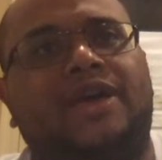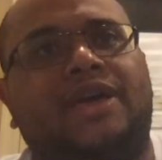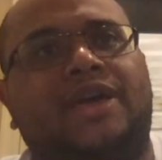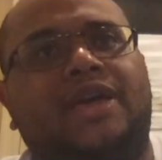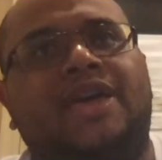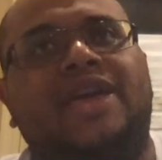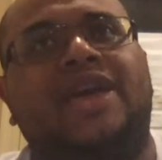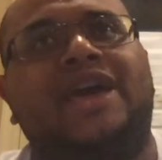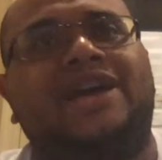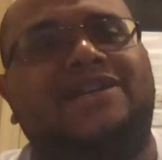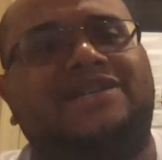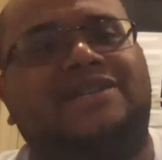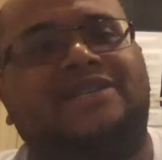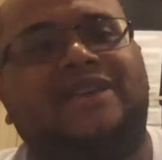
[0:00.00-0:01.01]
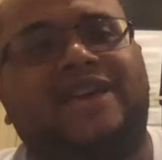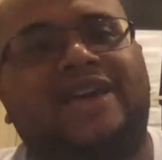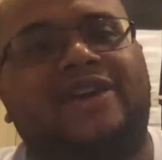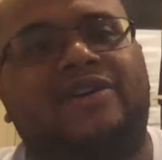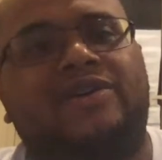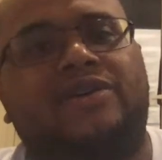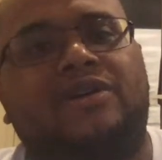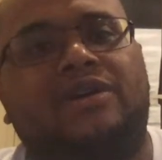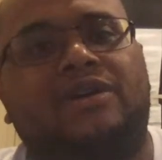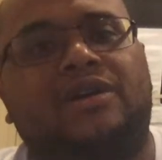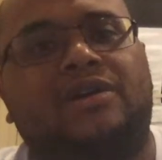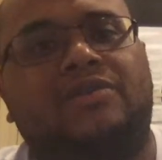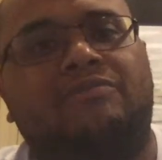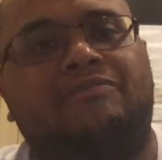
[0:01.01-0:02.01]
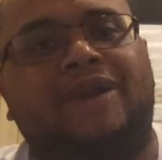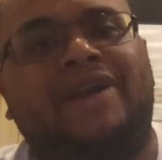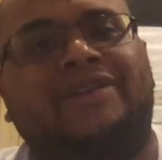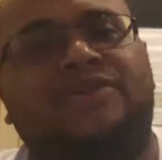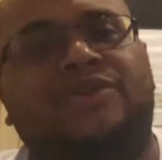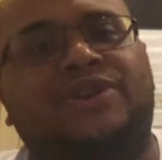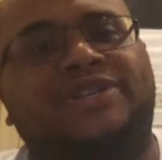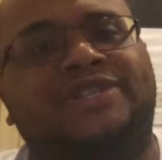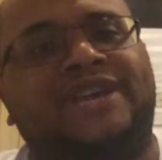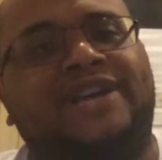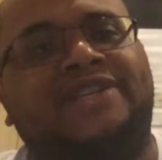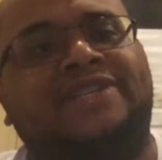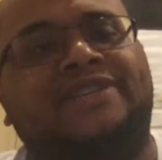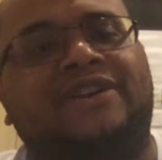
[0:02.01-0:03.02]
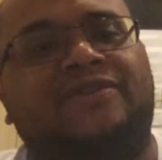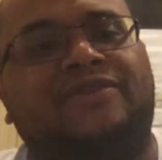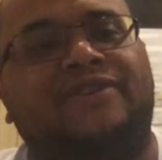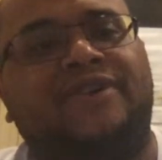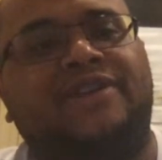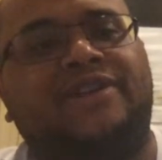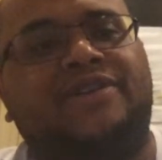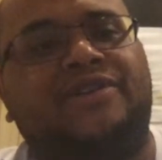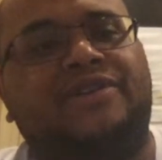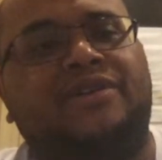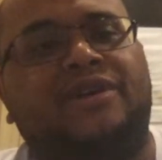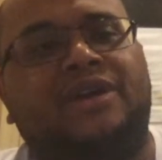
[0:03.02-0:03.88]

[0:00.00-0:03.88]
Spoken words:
he has to take mandatory sex offender